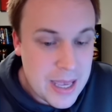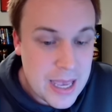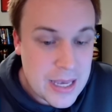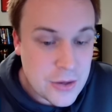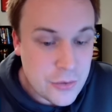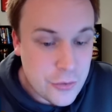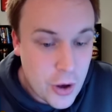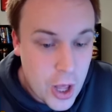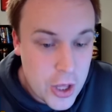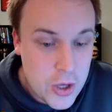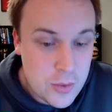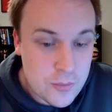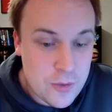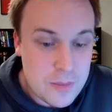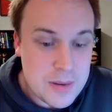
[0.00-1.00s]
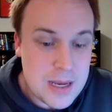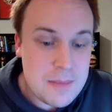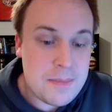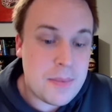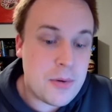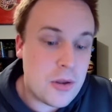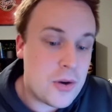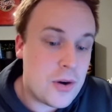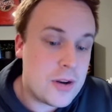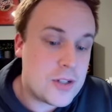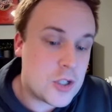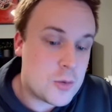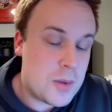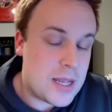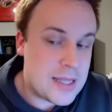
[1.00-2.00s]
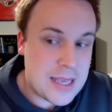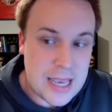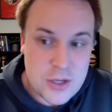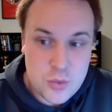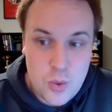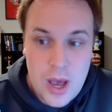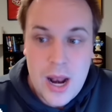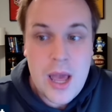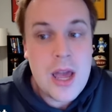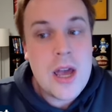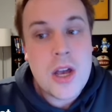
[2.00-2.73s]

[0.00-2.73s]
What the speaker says: His volume from deep per 36 minutes, guess what?